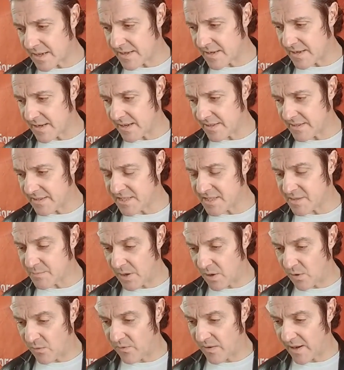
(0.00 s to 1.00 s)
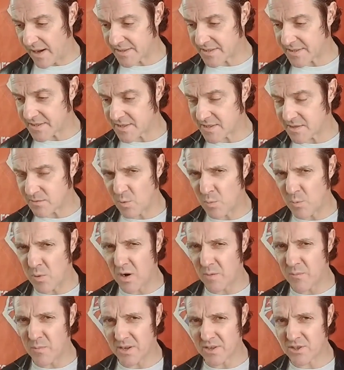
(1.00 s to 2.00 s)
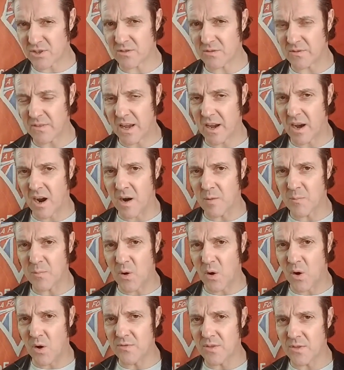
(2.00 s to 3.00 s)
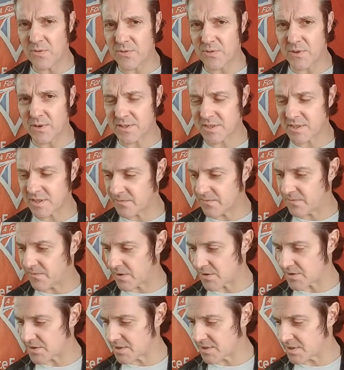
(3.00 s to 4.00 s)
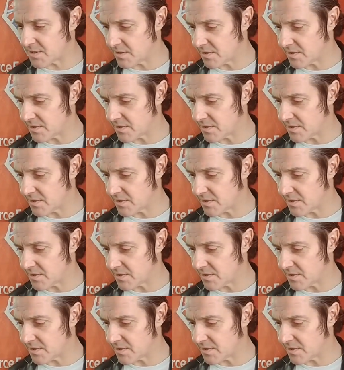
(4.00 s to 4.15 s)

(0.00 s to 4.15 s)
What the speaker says: East Belfast. We'll put a picture of that up on the 31st.